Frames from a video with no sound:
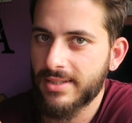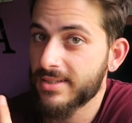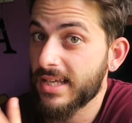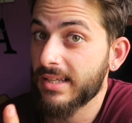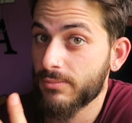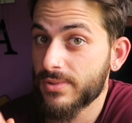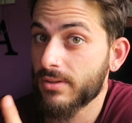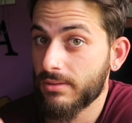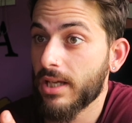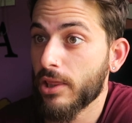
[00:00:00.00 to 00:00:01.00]
list. That was
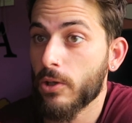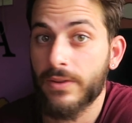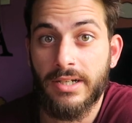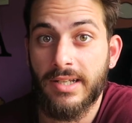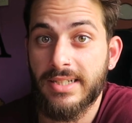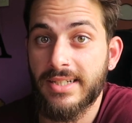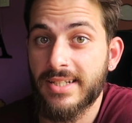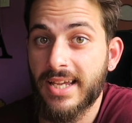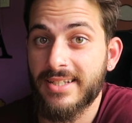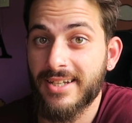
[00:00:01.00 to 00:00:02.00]
a lot that I needed
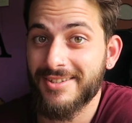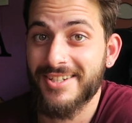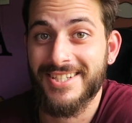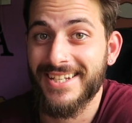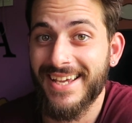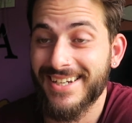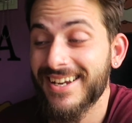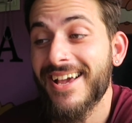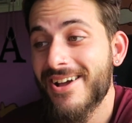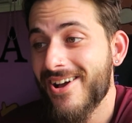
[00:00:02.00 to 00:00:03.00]
to get done just to get it
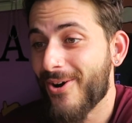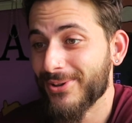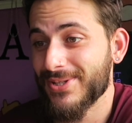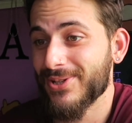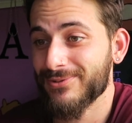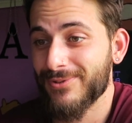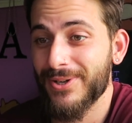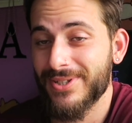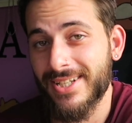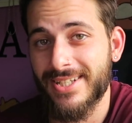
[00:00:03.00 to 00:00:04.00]
onto the
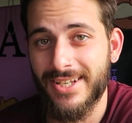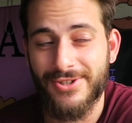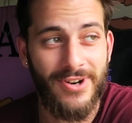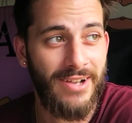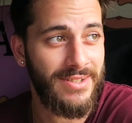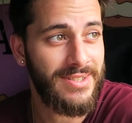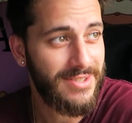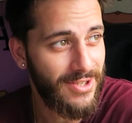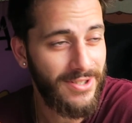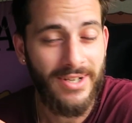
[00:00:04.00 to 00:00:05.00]
road to test drive it.
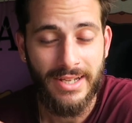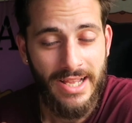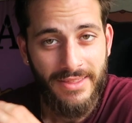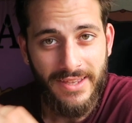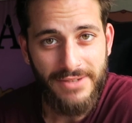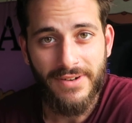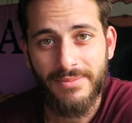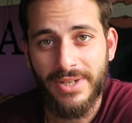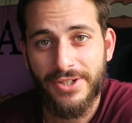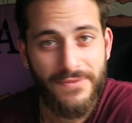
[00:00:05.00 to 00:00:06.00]
So thank you very
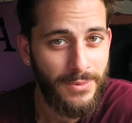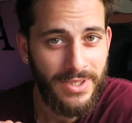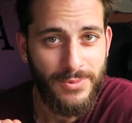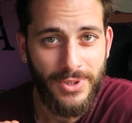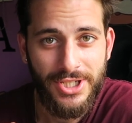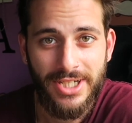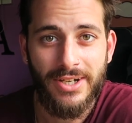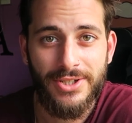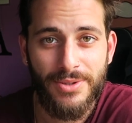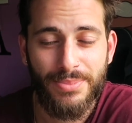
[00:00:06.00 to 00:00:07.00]
much for ones watching.
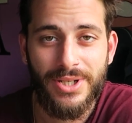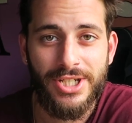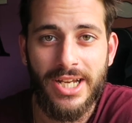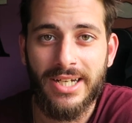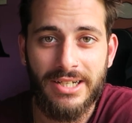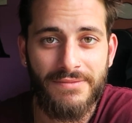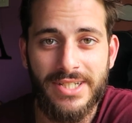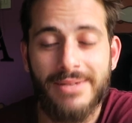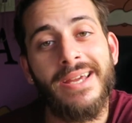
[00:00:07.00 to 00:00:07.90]
I do appreciate it. If you did